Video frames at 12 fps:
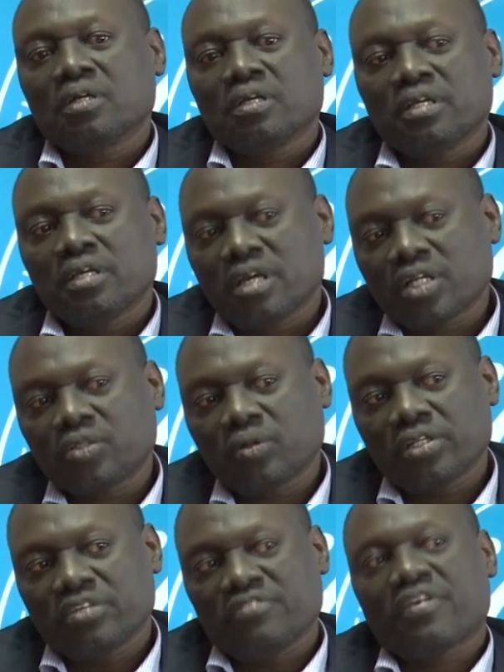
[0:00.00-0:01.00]
he
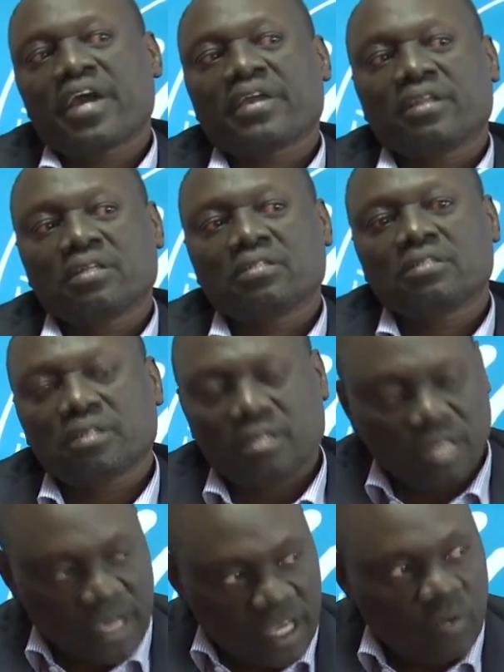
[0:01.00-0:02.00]
actually defined it,
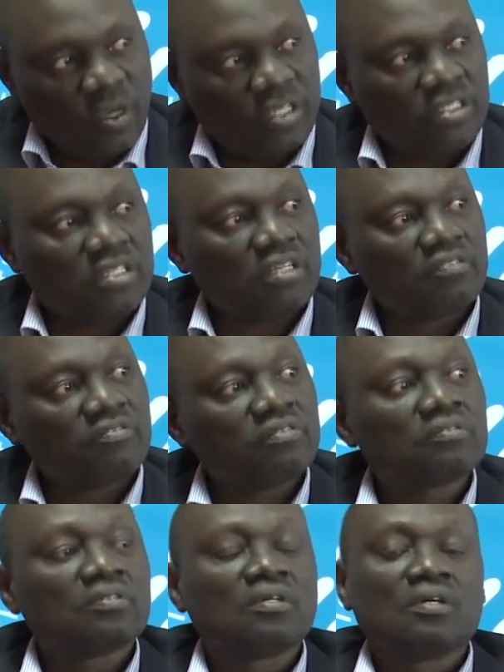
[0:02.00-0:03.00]
the gateway itself,
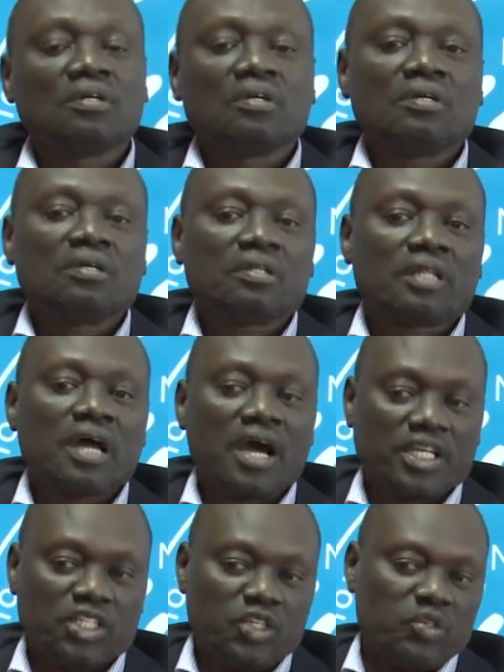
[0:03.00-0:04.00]
the
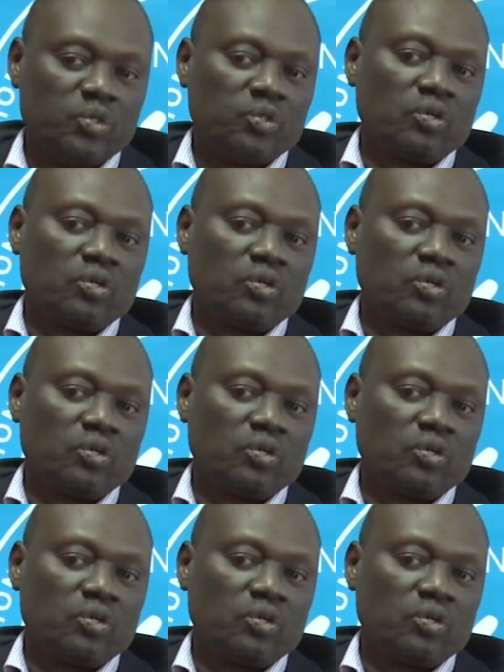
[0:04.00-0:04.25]
ITU